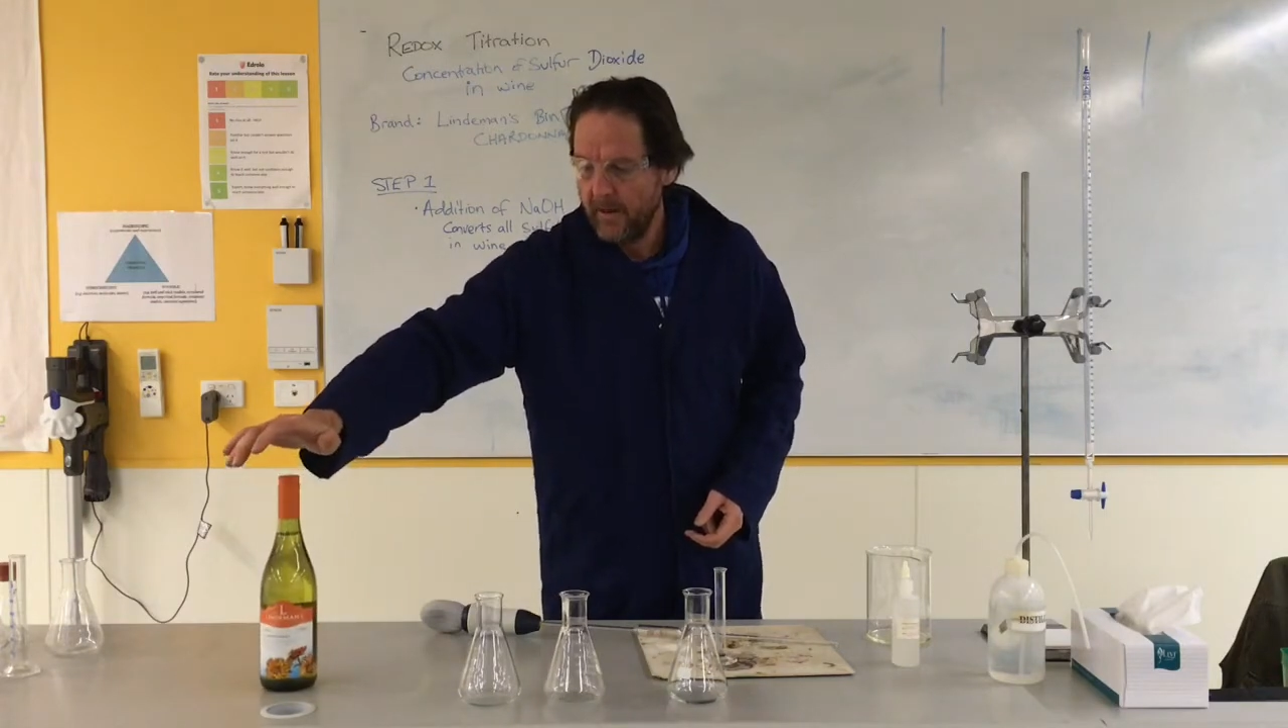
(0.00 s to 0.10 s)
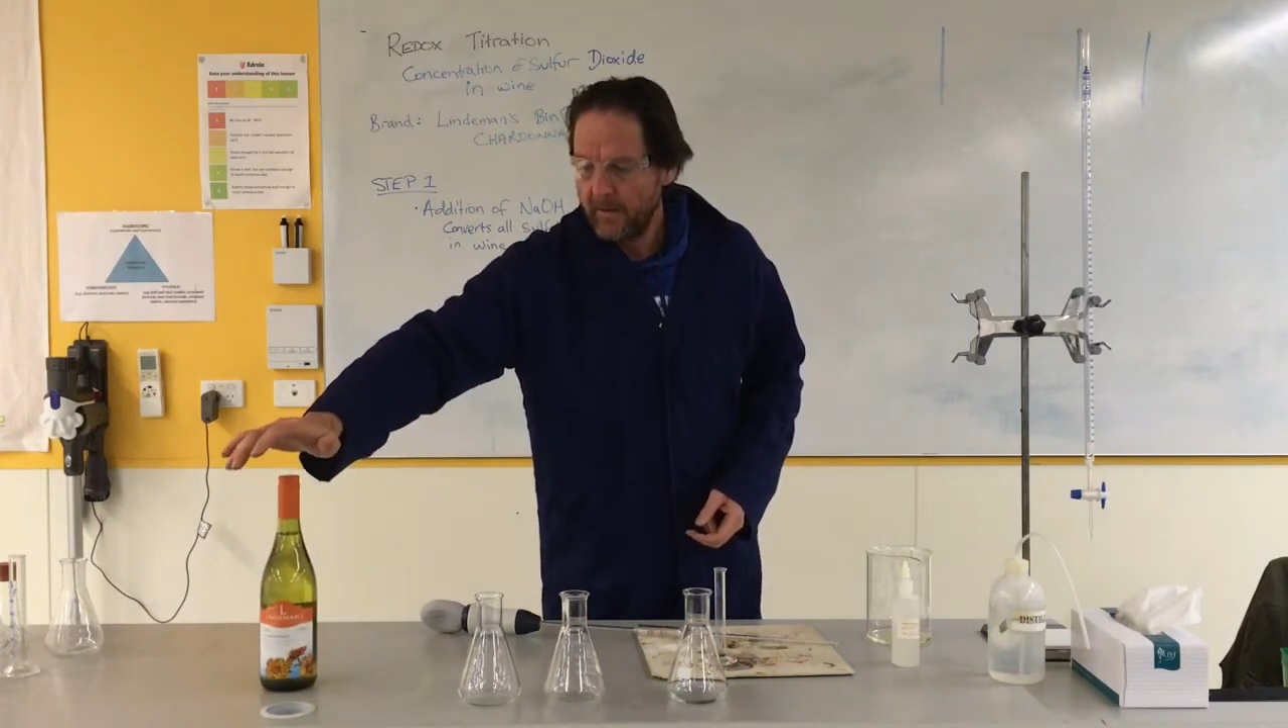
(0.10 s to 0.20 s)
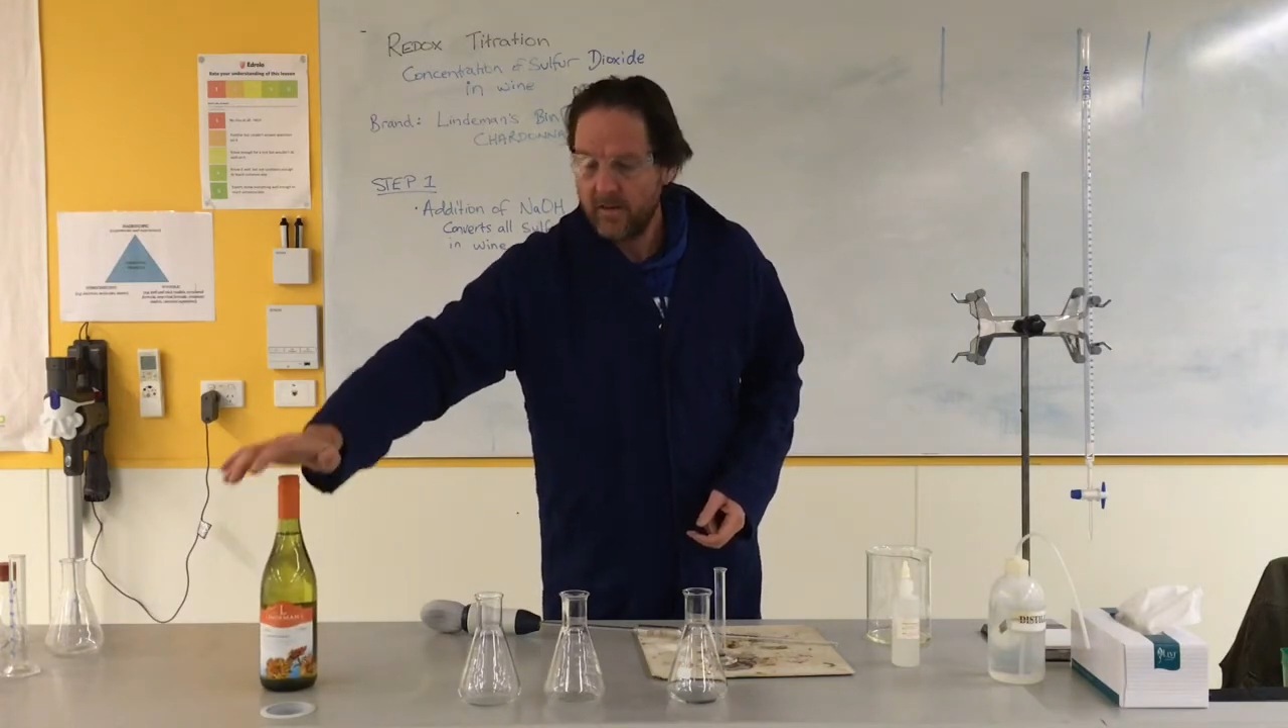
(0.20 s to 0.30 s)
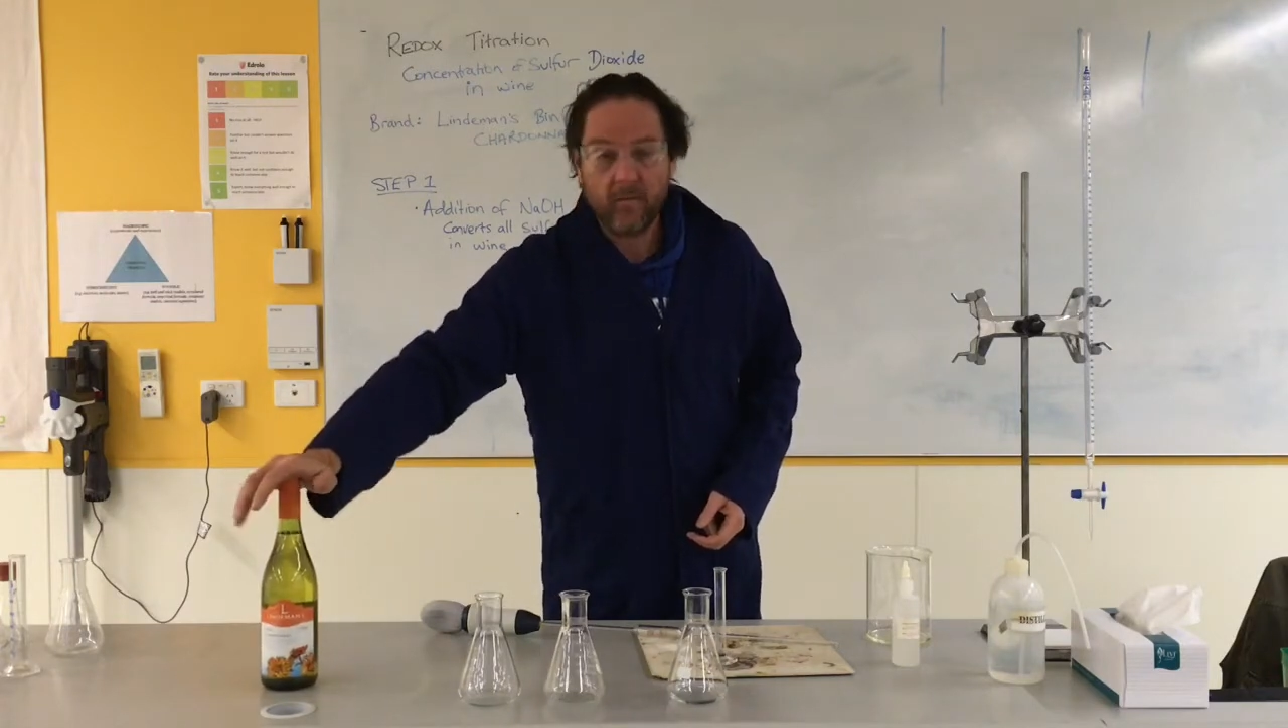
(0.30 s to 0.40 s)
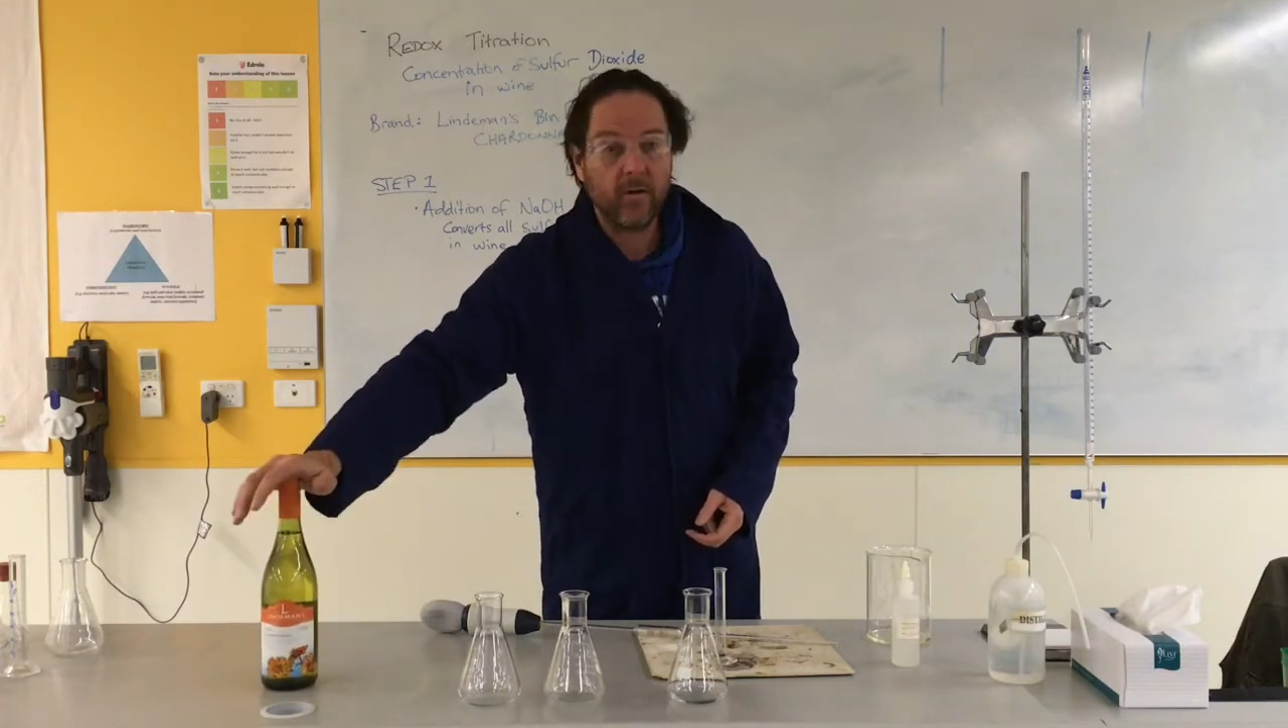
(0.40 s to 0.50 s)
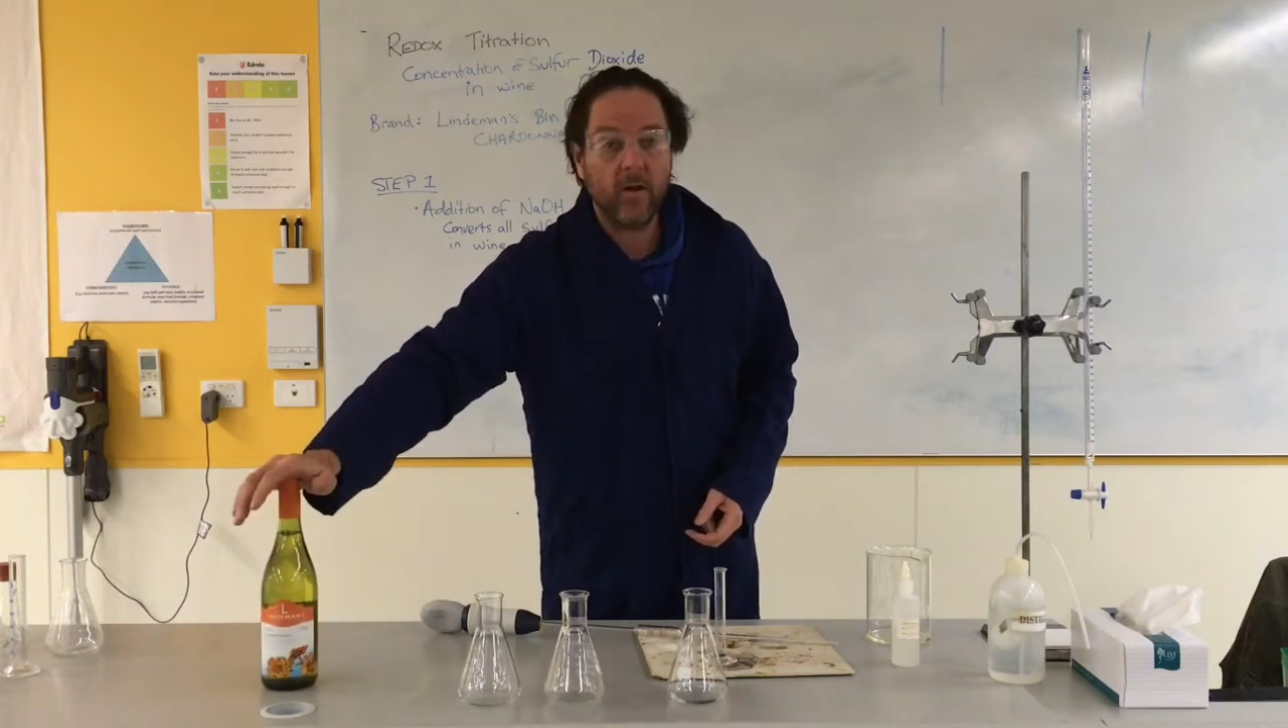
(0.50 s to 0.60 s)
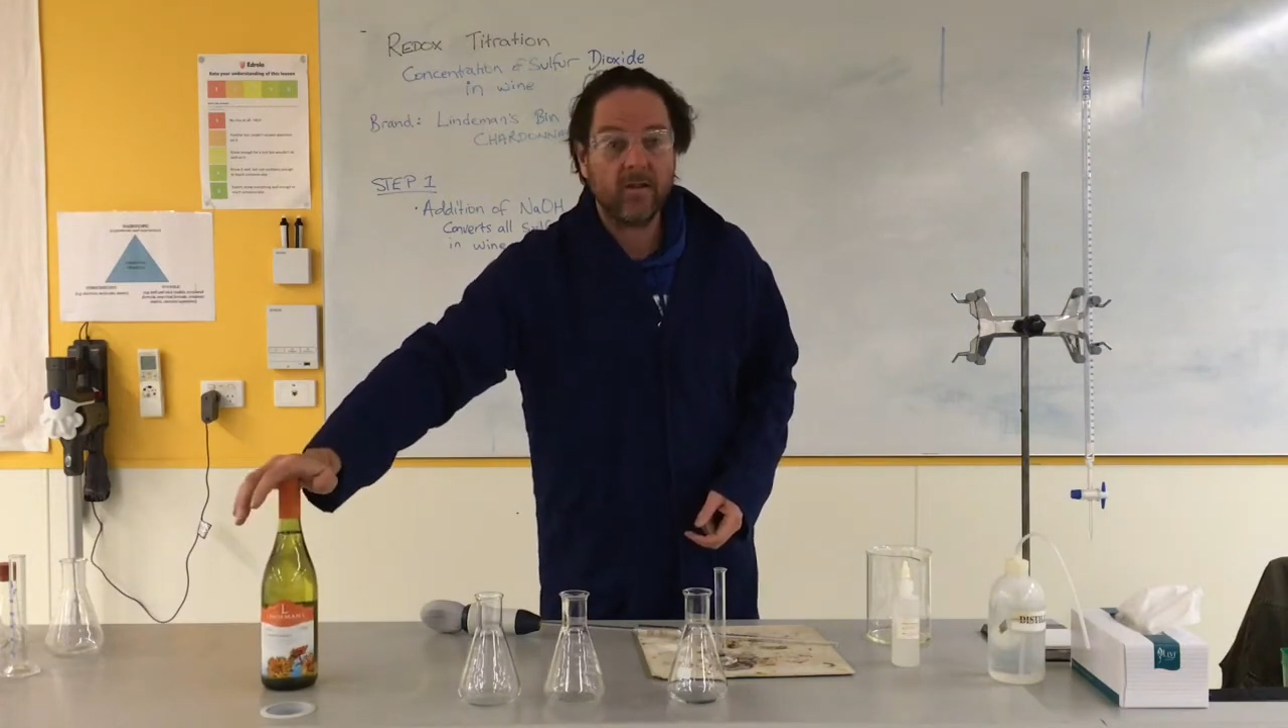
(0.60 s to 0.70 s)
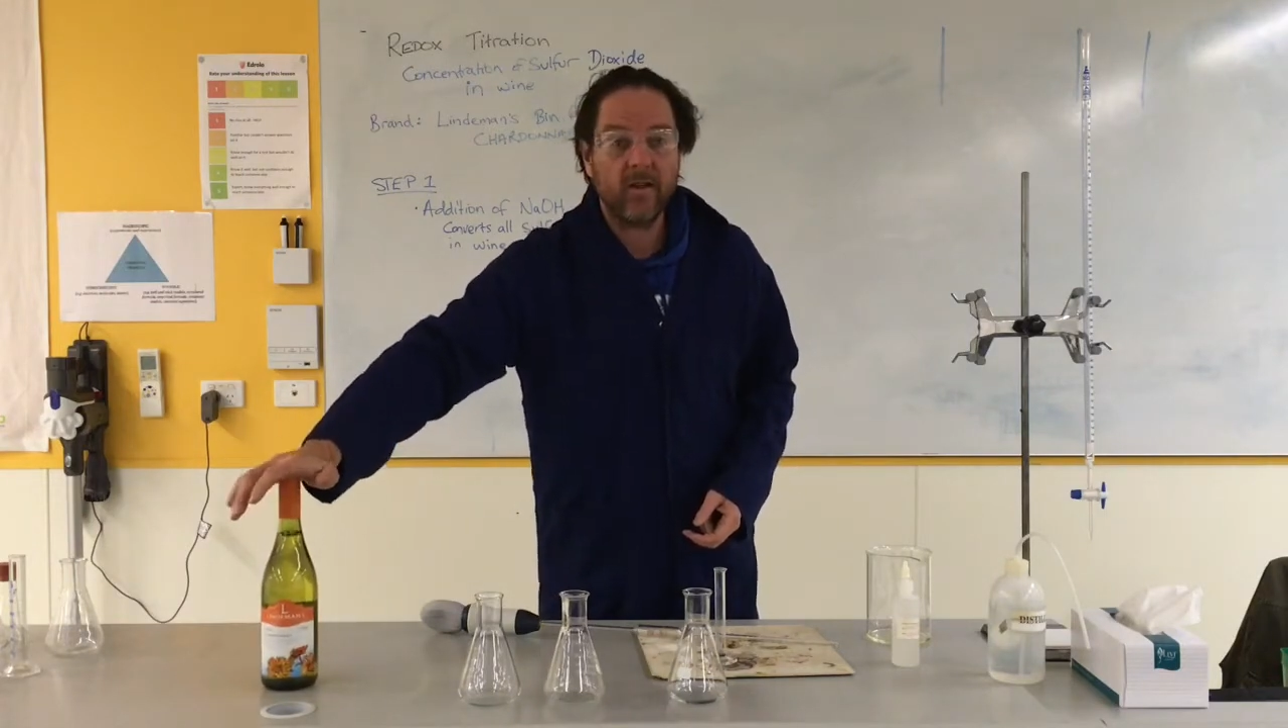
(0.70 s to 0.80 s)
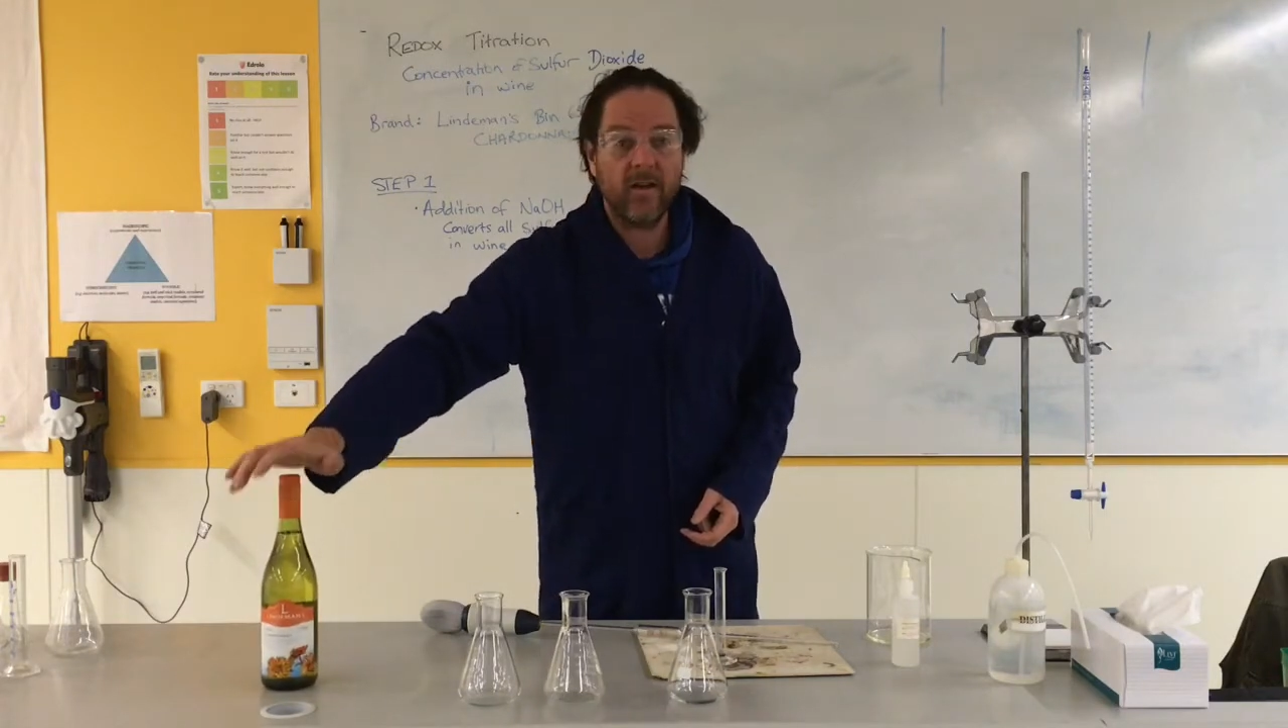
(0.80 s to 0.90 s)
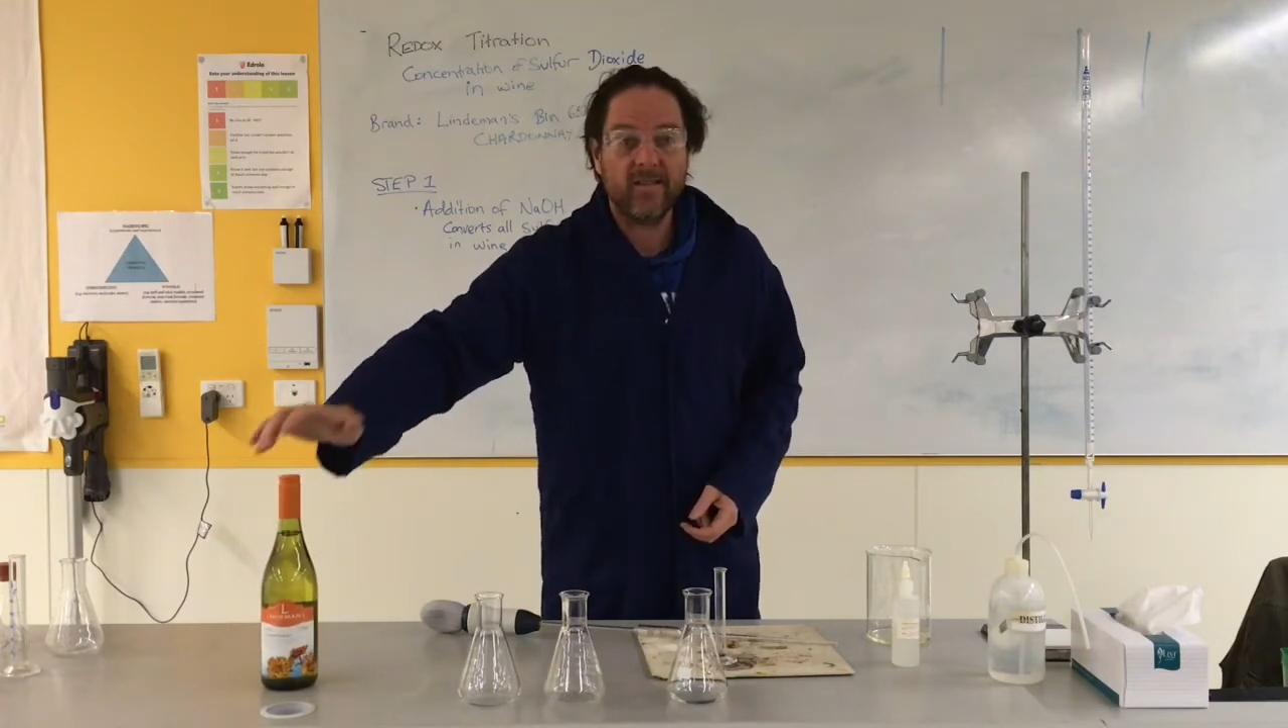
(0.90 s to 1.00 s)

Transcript: Sulfur dioxide